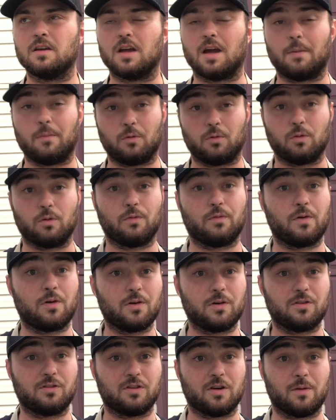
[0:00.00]
I'm gonna
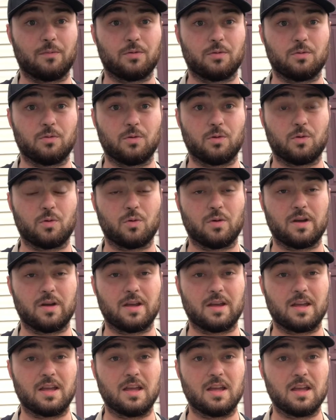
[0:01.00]
refer to something real
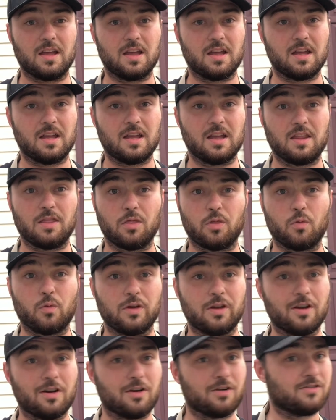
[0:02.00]
quick.
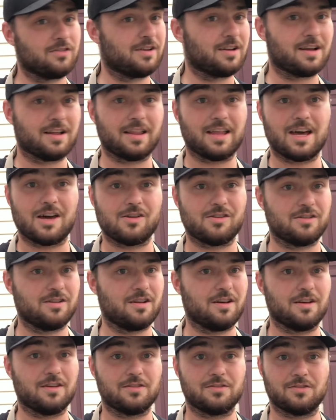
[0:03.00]
3 yards in a cloud of
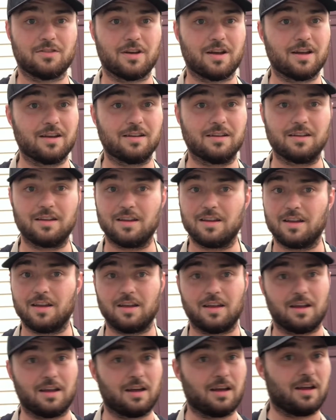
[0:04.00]
dust, right?
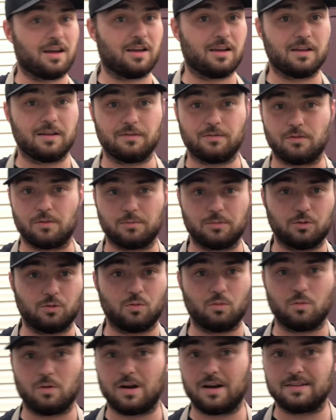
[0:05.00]
Hey, from you
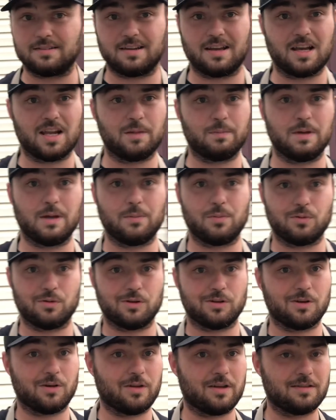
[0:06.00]
Wise County people, you
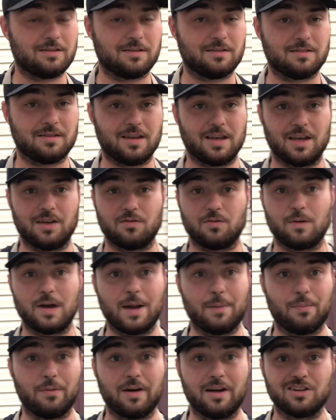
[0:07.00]
know that's the saying from
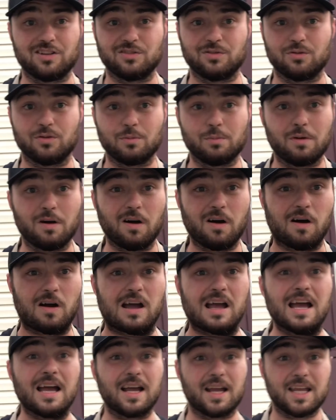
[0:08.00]
Appalachia football.
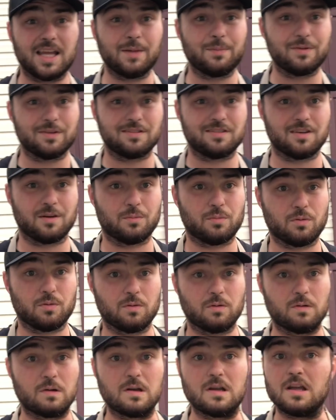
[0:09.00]
Keep it simple.
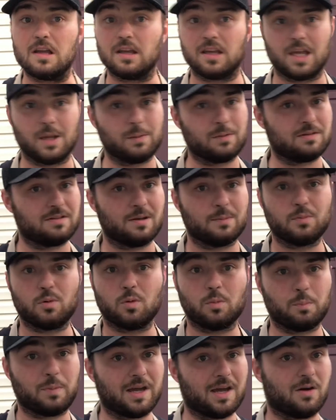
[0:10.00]
Keep it simple
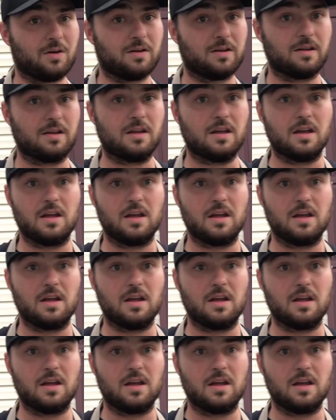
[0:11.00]
and pound it.